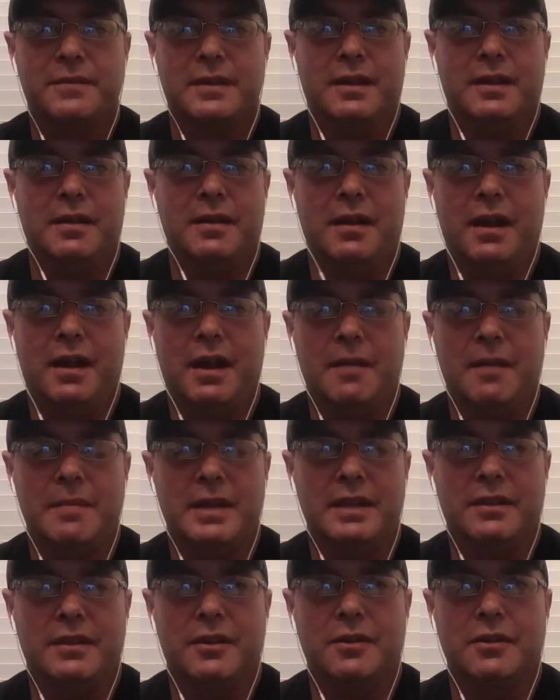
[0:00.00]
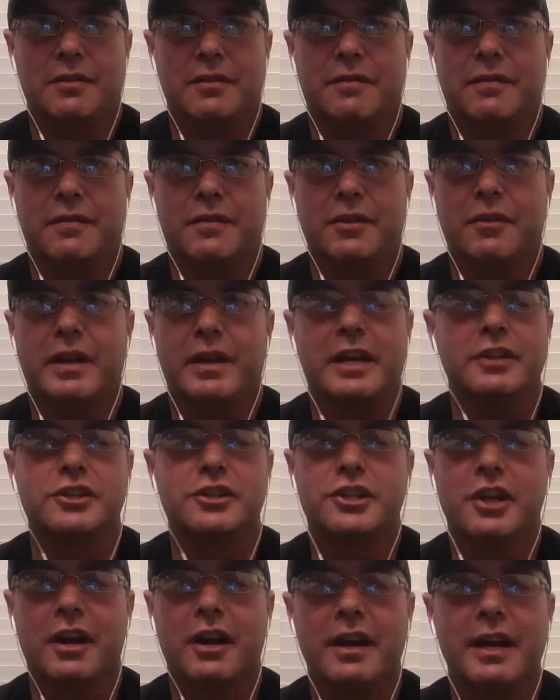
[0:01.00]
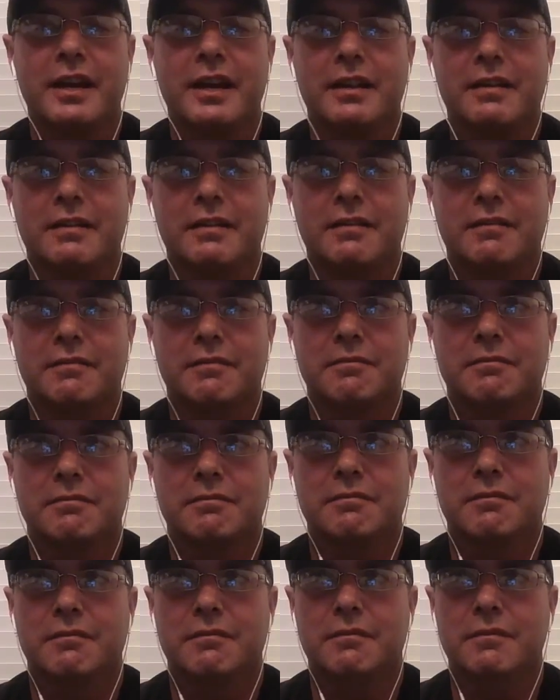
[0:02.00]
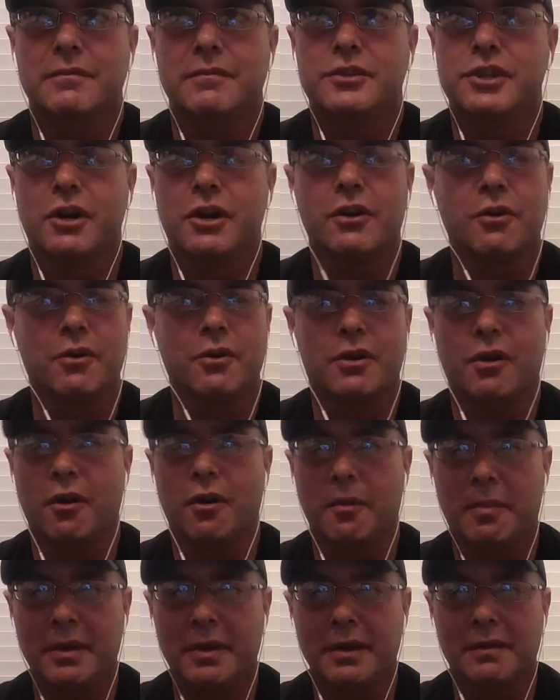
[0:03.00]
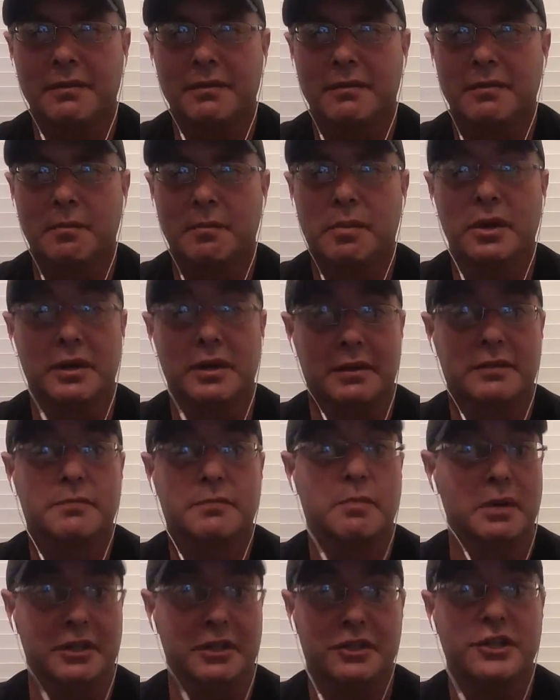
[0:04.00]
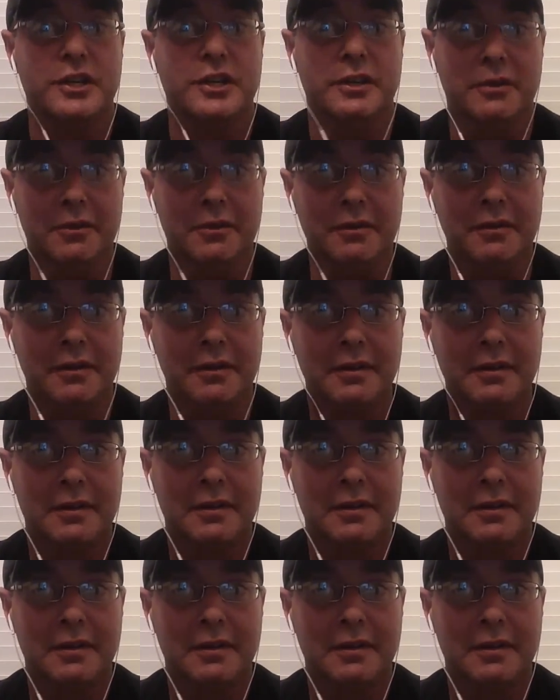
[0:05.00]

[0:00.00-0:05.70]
I mean, they're like a giant jungle carpet, but chill.